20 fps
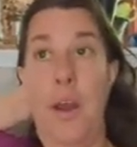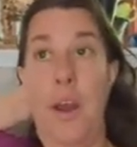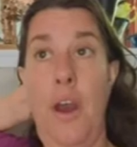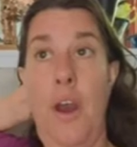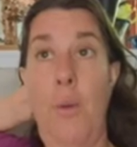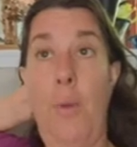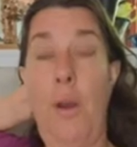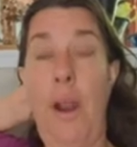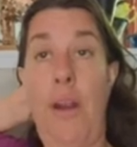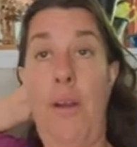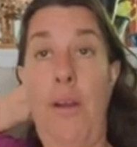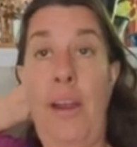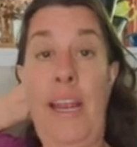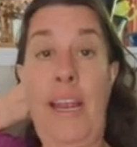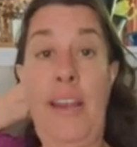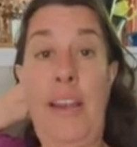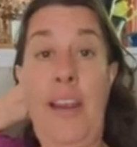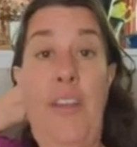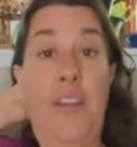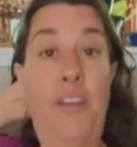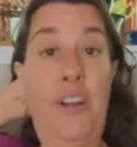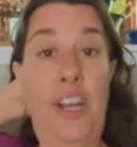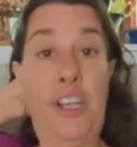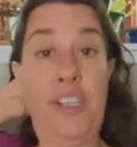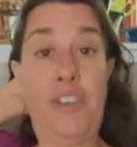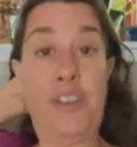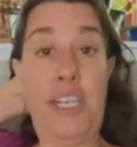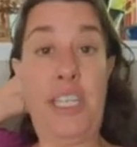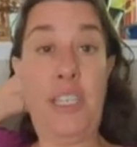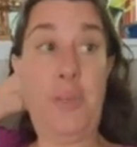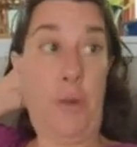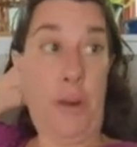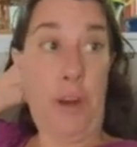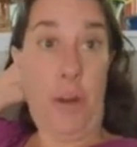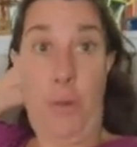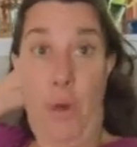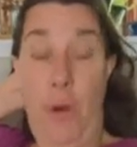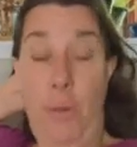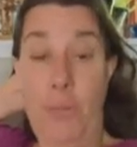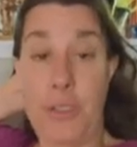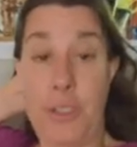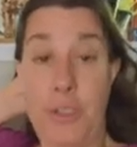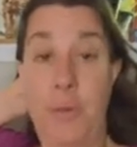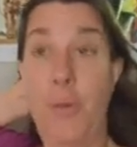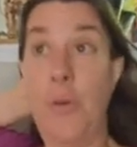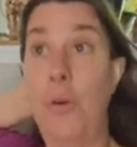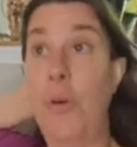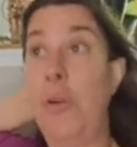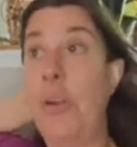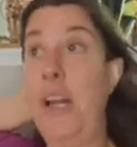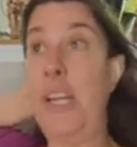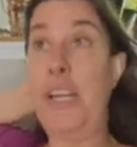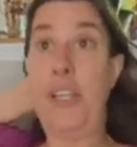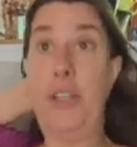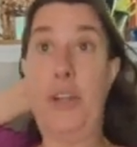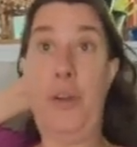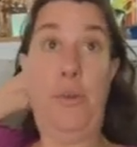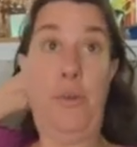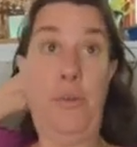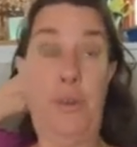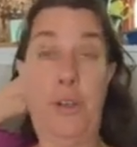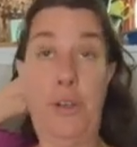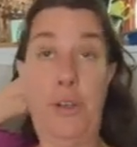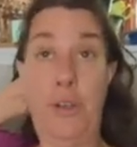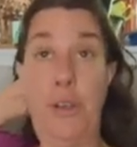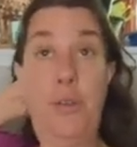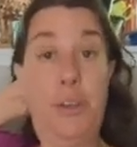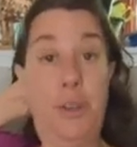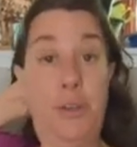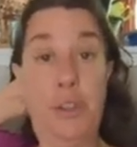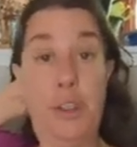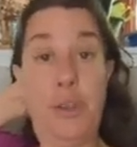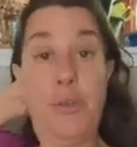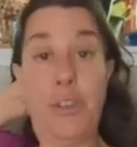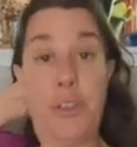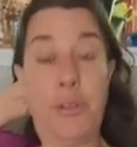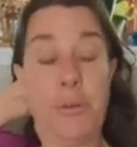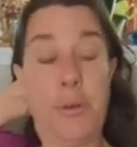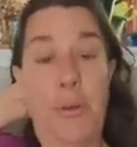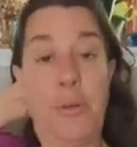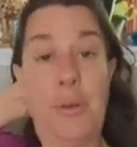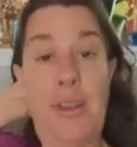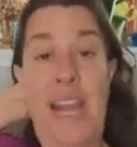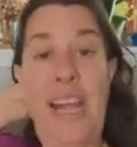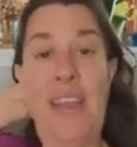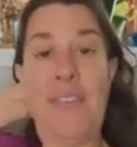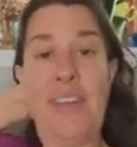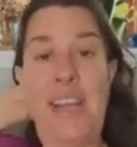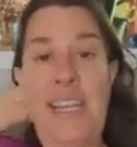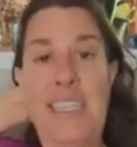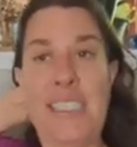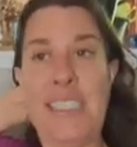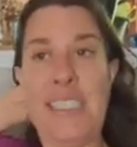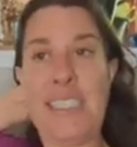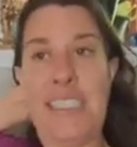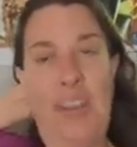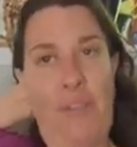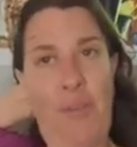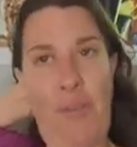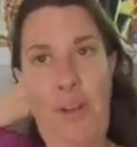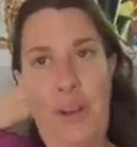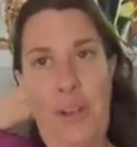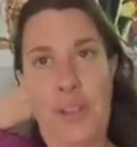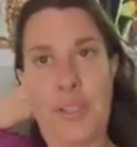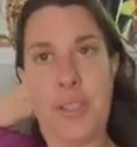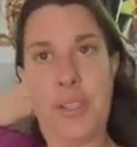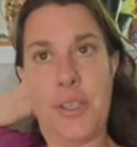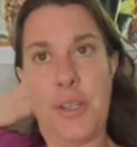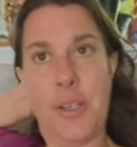Where in other countries where you homeschool and you choose your own life, it's different.